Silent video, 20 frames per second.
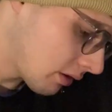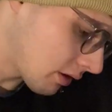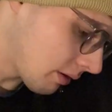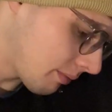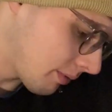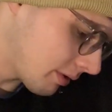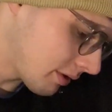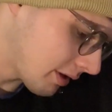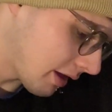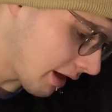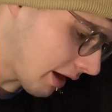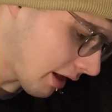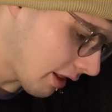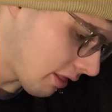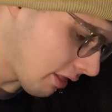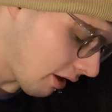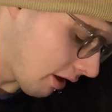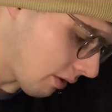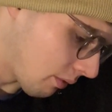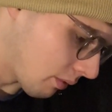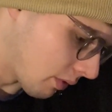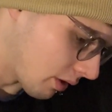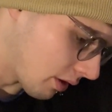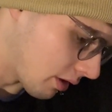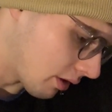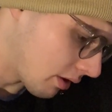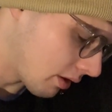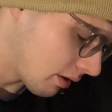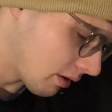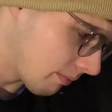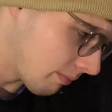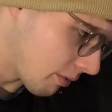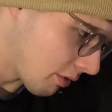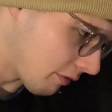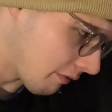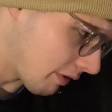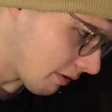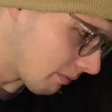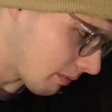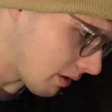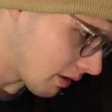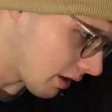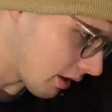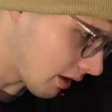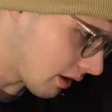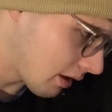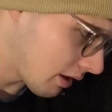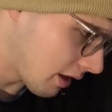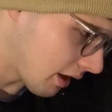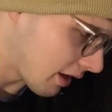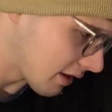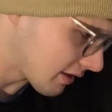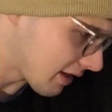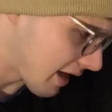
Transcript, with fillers: some things that I thought would motivate me that I guess